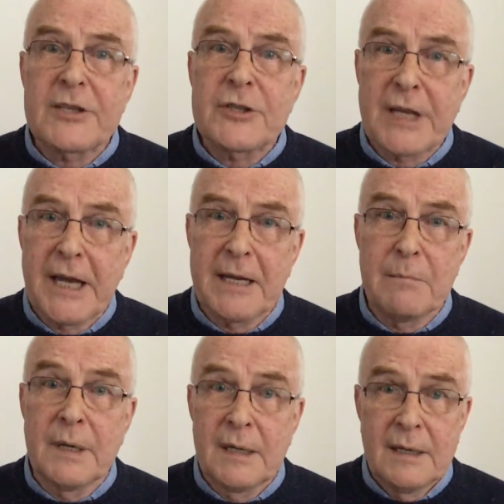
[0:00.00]

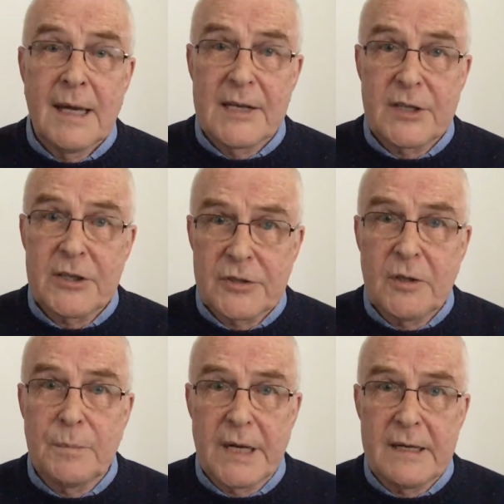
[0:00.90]
shame, as it
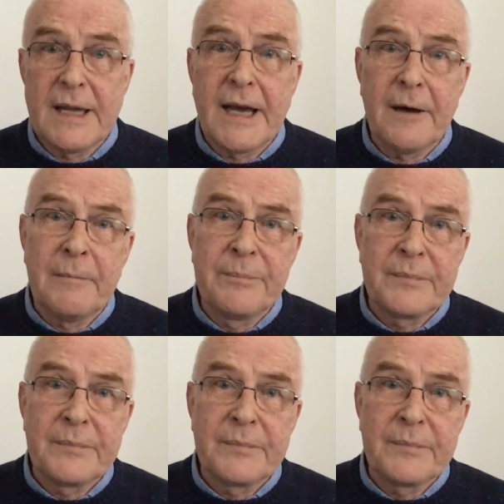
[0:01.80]
should be now.